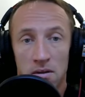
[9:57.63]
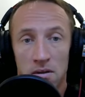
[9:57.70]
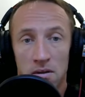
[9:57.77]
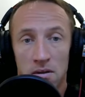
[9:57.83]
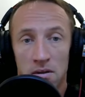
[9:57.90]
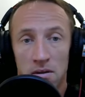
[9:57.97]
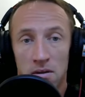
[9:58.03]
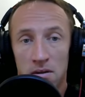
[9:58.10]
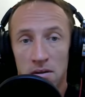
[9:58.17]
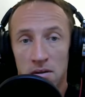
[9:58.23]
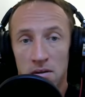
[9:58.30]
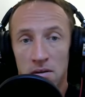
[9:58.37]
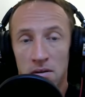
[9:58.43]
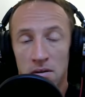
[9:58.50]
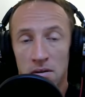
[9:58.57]

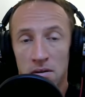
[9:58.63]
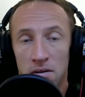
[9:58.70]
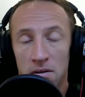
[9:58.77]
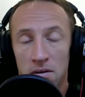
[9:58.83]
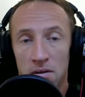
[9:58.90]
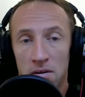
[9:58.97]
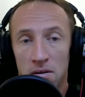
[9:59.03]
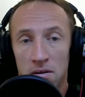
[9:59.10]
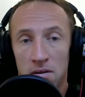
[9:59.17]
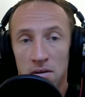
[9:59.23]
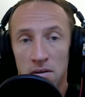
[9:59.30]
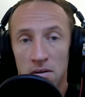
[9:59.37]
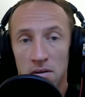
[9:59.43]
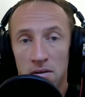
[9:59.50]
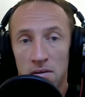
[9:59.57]
(silent)